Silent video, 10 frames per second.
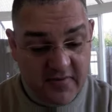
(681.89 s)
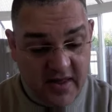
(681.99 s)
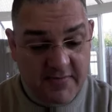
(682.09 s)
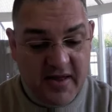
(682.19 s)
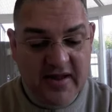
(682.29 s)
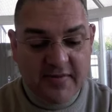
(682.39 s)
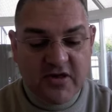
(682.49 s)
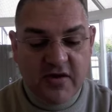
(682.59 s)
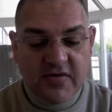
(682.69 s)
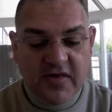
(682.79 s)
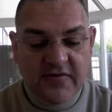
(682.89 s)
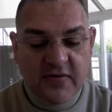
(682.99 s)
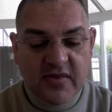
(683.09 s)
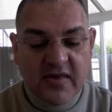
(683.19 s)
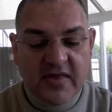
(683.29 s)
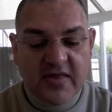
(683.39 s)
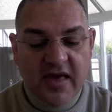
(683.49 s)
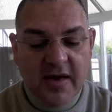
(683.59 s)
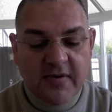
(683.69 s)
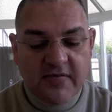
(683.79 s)
a, and, a, man named Joseph, who was a
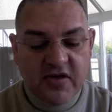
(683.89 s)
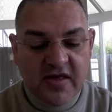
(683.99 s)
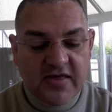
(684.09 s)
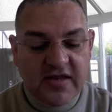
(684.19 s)
disciple of Jesus.